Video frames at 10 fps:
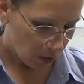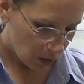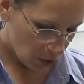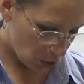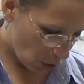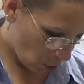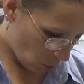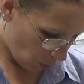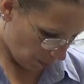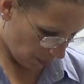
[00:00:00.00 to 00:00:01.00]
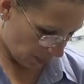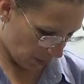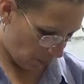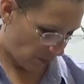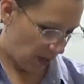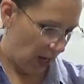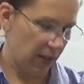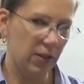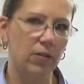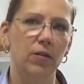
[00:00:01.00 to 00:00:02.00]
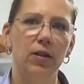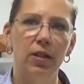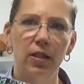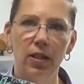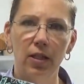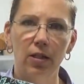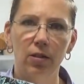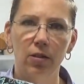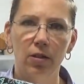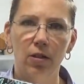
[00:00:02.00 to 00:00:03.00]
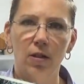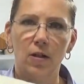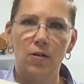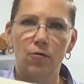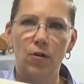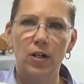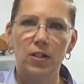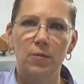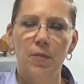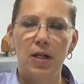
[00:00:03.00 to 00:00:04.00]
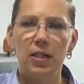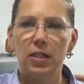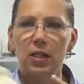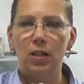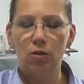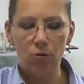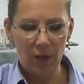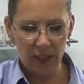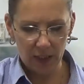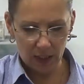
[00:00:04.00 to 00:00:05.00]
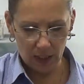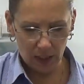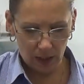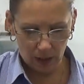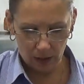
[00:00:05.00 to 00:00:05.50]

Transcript: So we've got the front basted, glue basted,